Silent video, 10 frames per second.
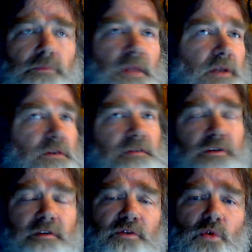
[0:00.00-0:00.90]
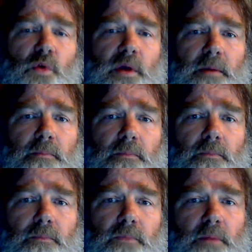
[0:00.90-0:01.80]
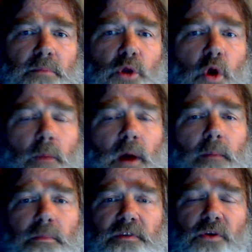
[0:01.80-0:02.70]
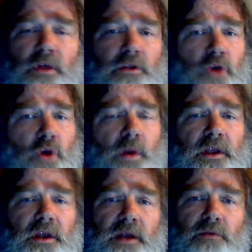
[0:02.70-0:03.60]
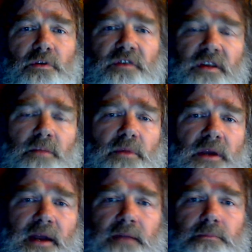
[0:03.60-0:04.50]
They just destroy them. They blow them up so that no one can ever see them again.